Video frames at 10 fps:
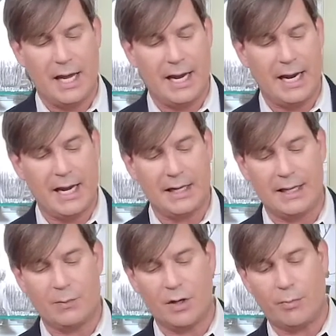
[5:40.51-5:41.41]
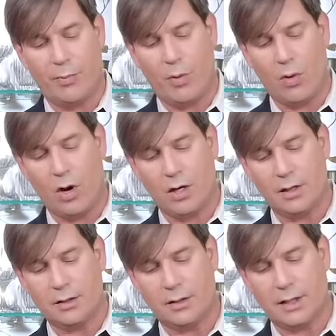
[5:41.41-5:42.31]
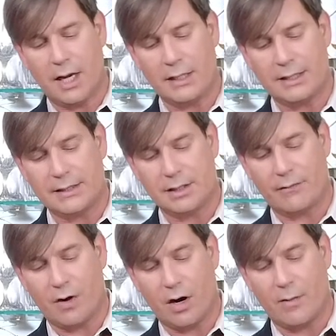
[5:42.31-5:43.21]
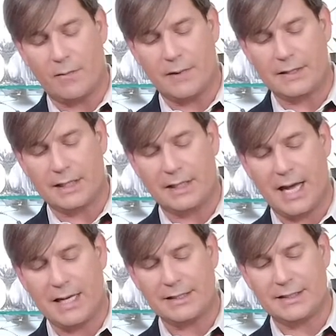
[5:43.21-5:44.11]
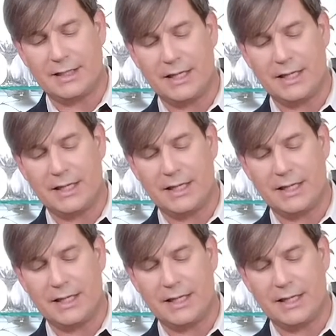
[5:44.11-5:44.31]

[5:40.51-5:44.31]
And then we're gonna pour the contents of our mixing glass